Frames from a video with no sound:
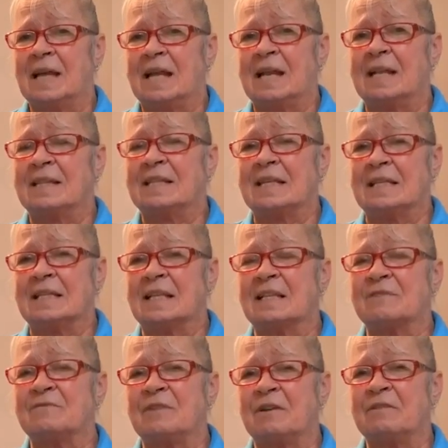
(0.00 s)
and I think
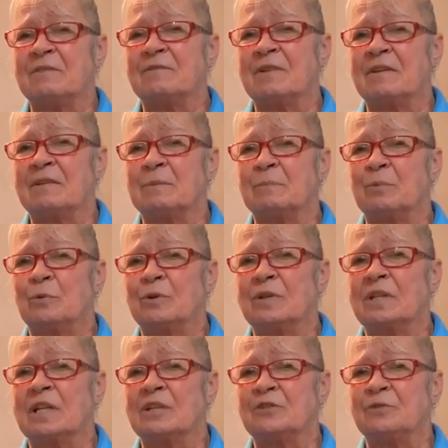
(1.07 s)
that's very, very
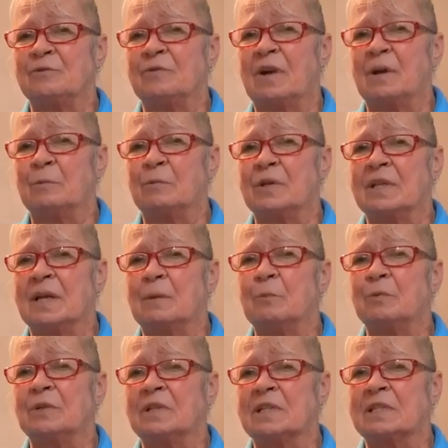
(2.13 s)
important that you find one that
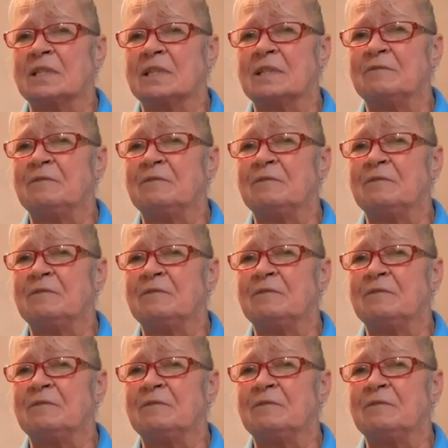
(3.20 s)
will listen.